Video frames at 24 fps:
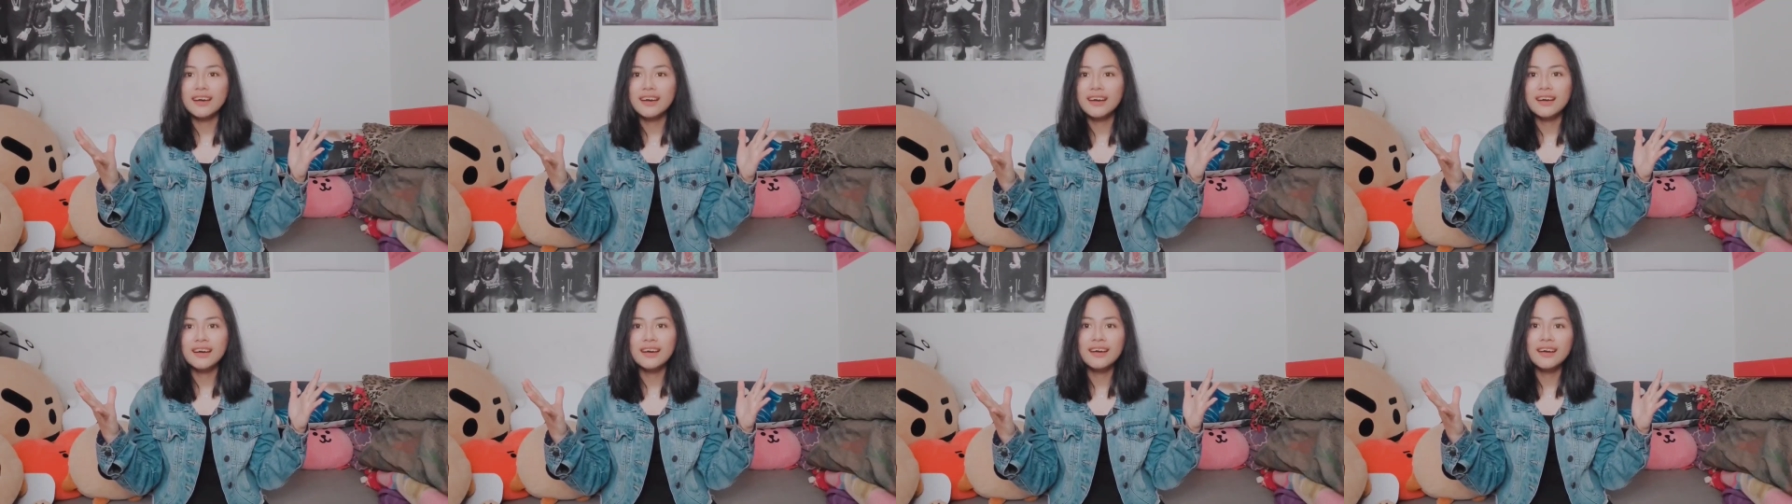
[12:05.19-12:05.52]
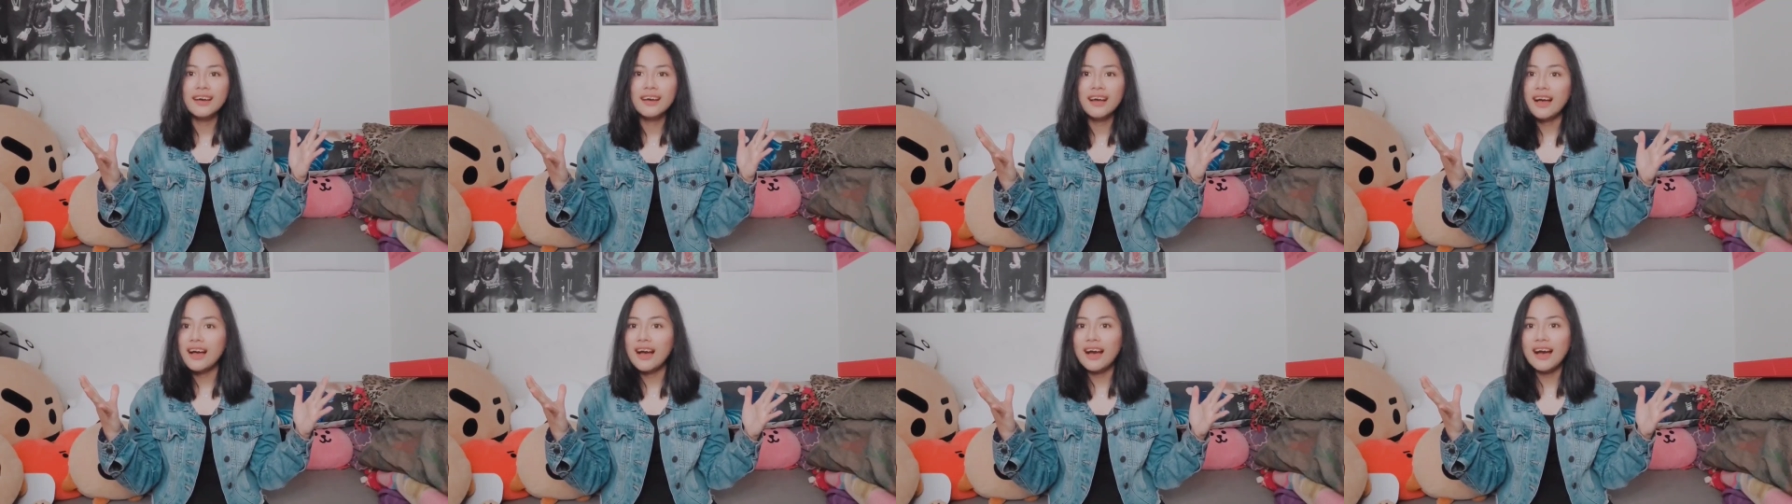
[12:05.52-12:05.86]

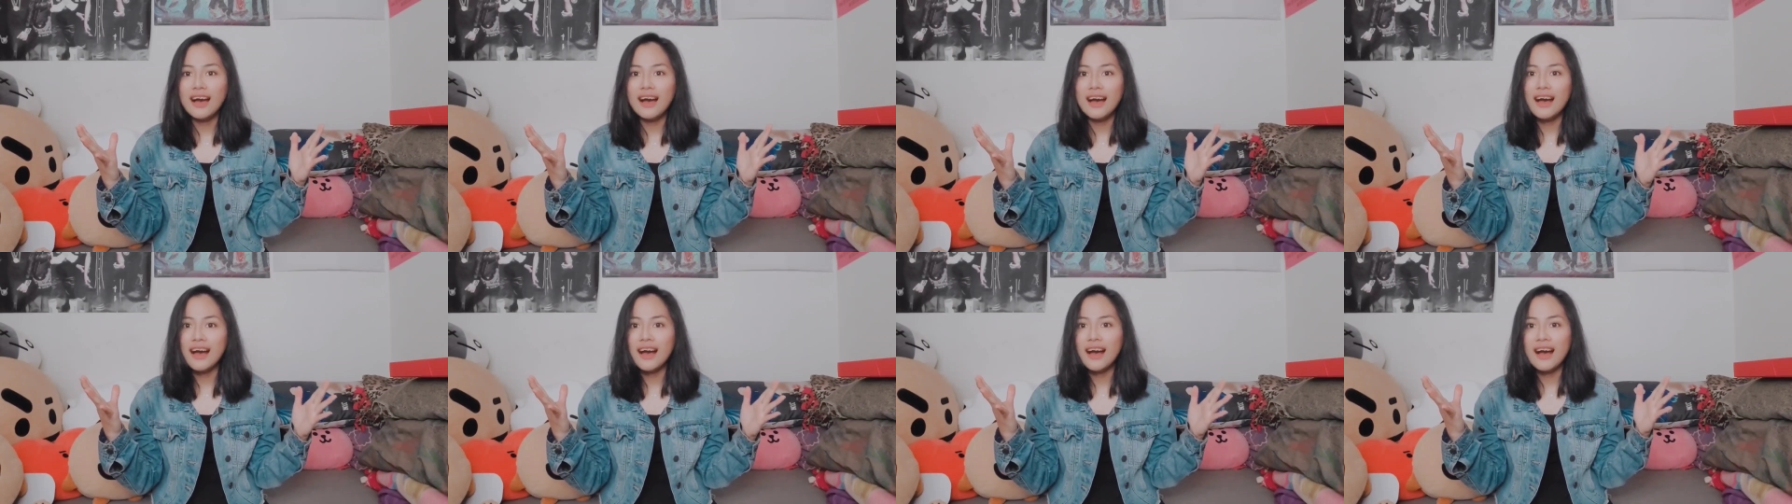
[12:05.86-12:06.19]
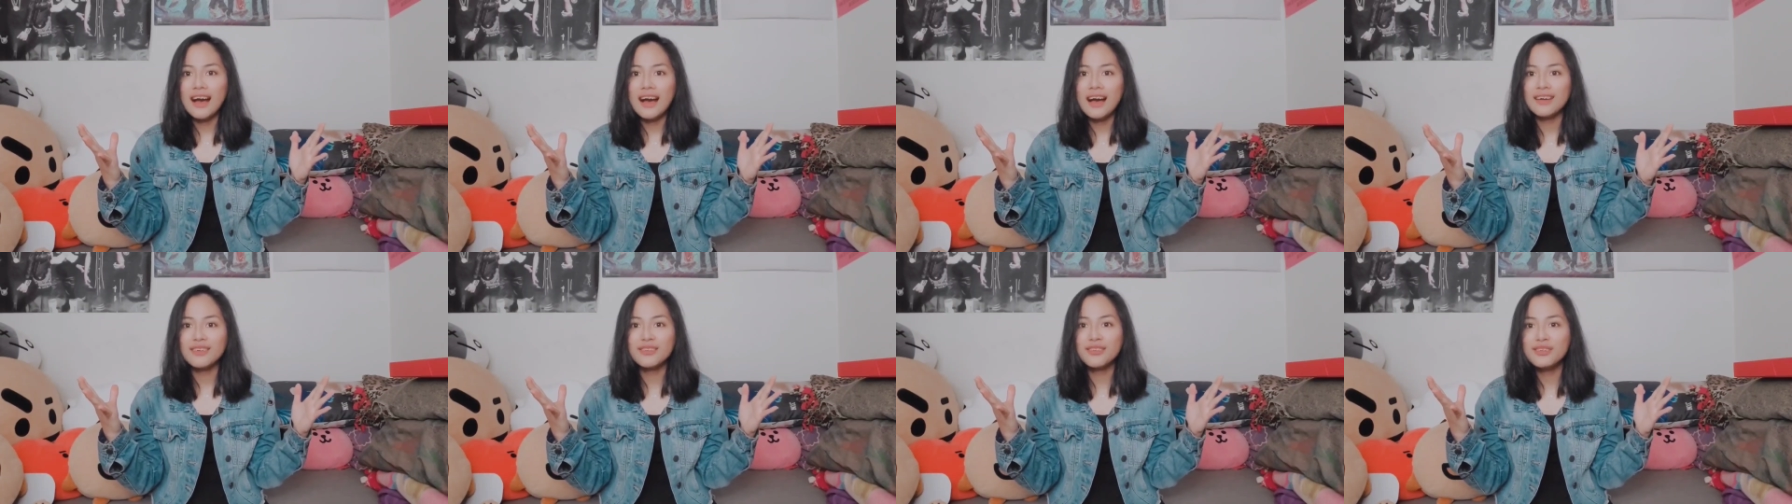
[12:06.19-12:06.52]
I
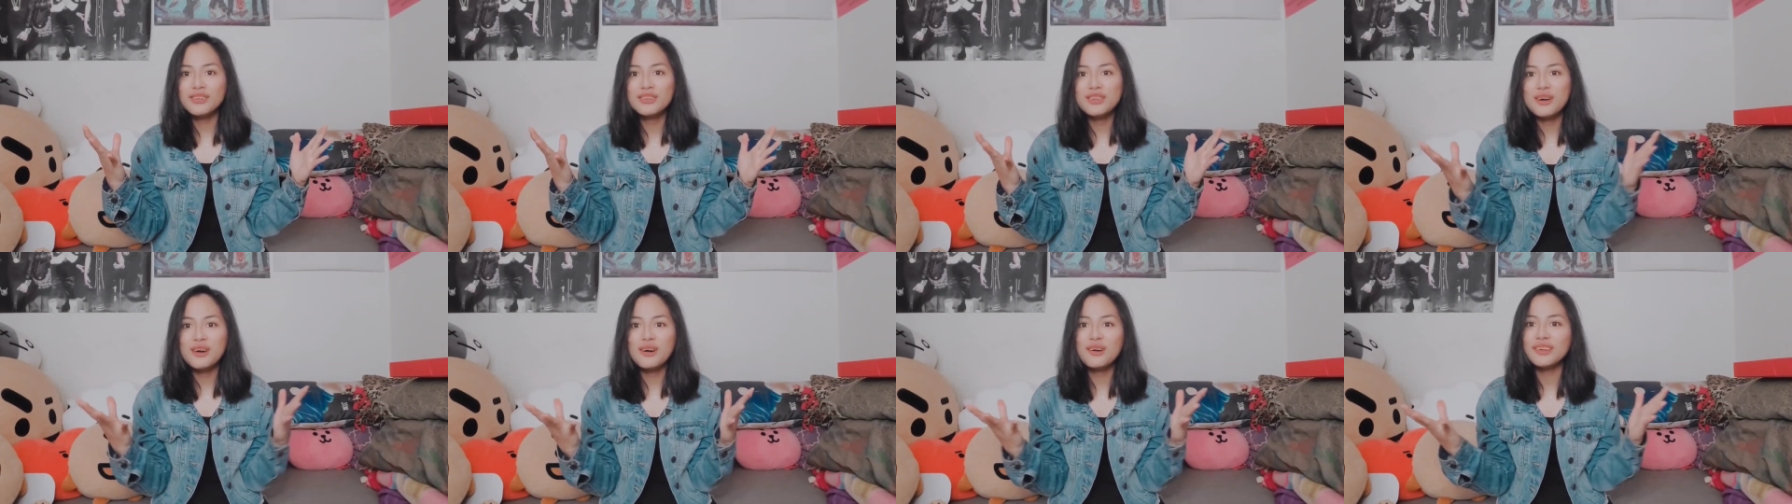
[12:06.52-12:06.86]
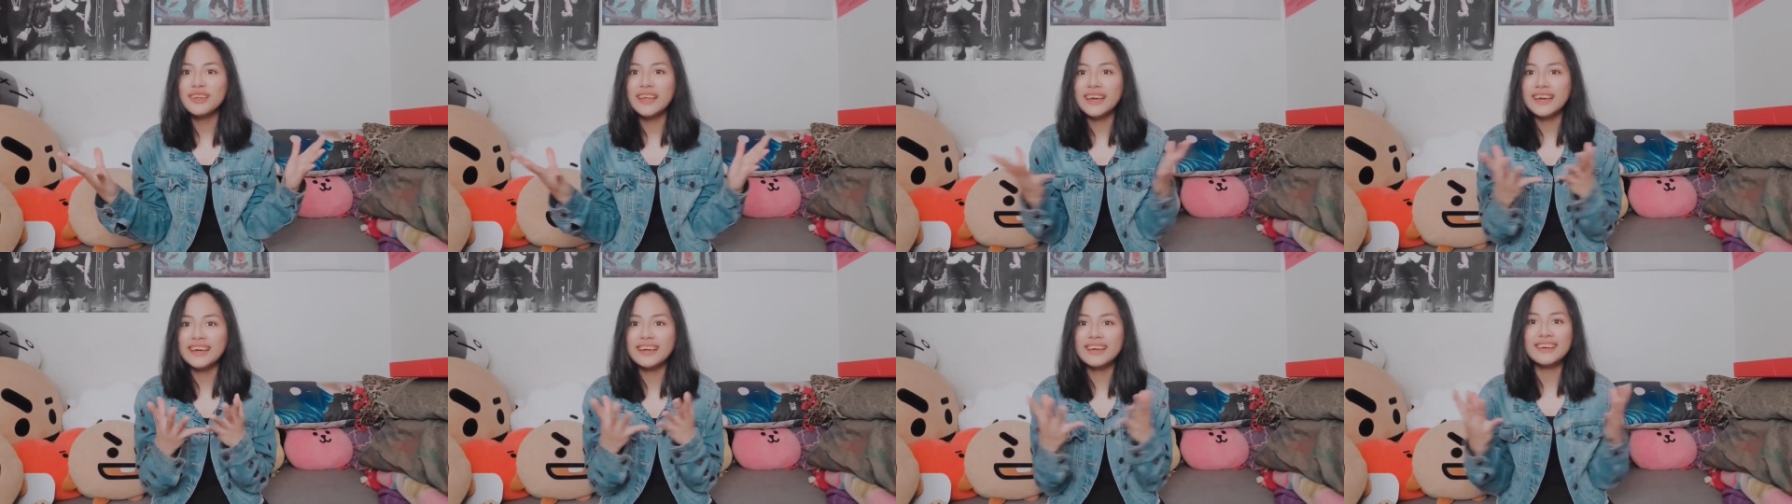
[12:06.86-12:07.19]
don't
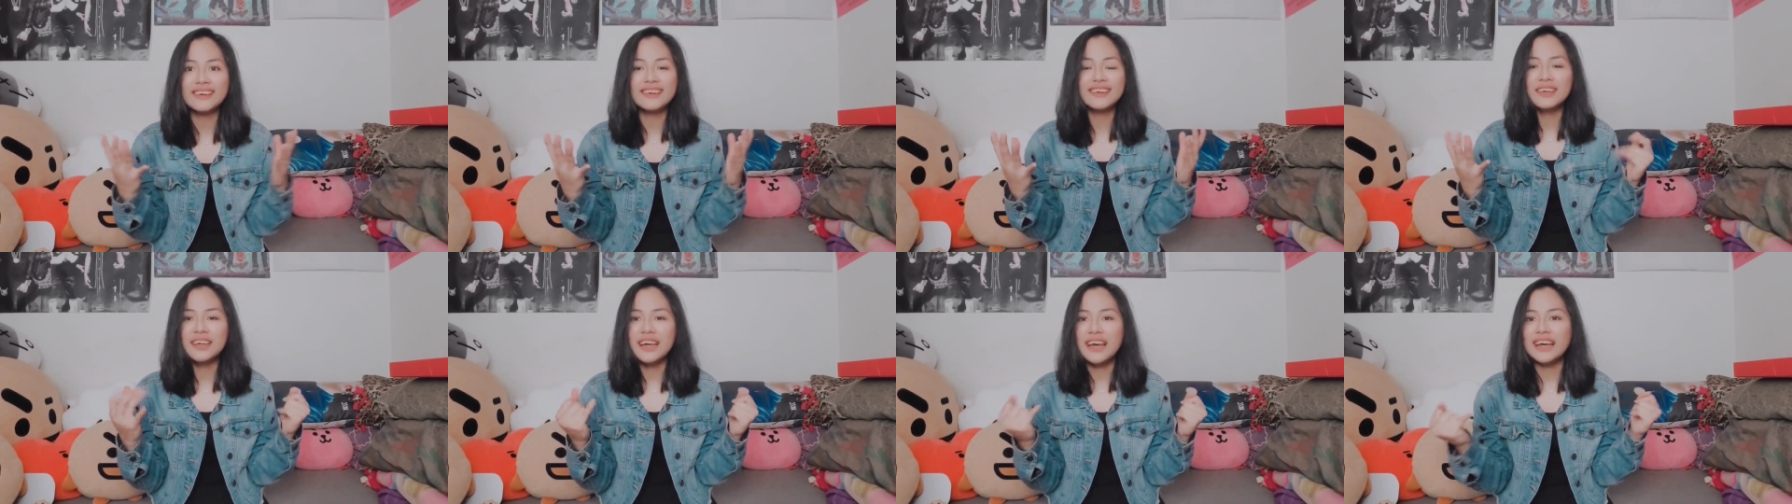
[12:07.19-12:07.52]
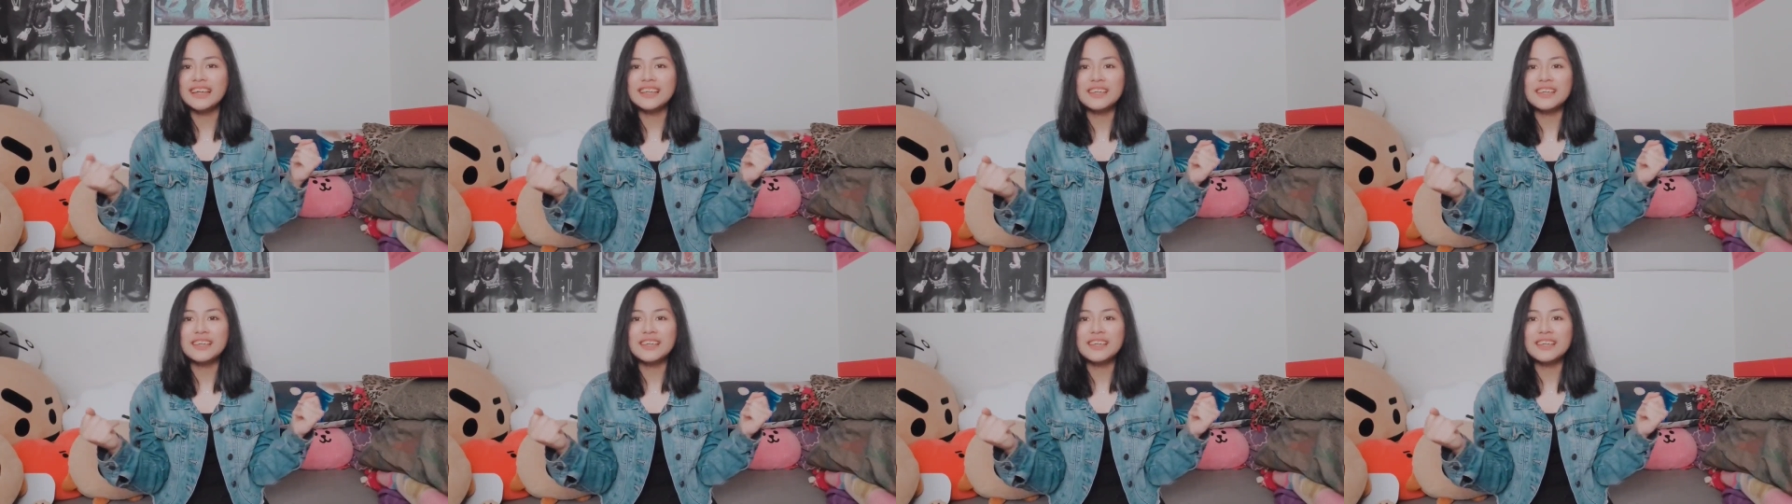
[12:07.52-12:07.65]
know, like,